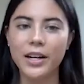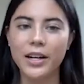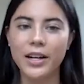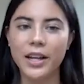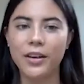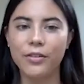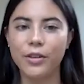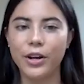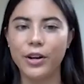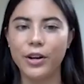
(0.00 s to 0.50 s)

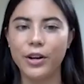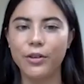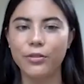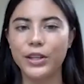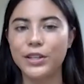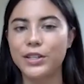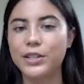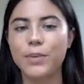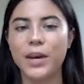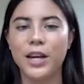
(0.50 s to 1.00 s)
It really
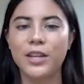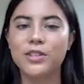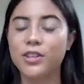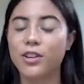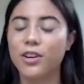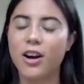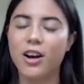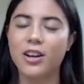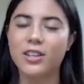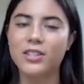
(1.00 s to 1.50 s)
spans
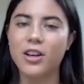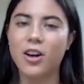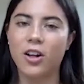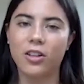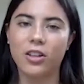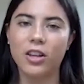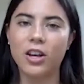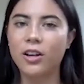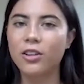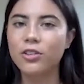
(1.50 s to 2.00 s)
across all
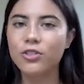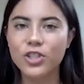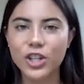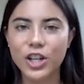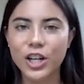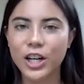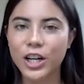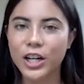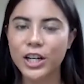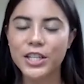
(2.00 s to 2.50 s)

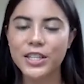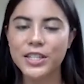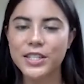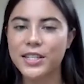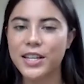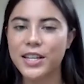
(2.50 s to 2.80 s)
cultures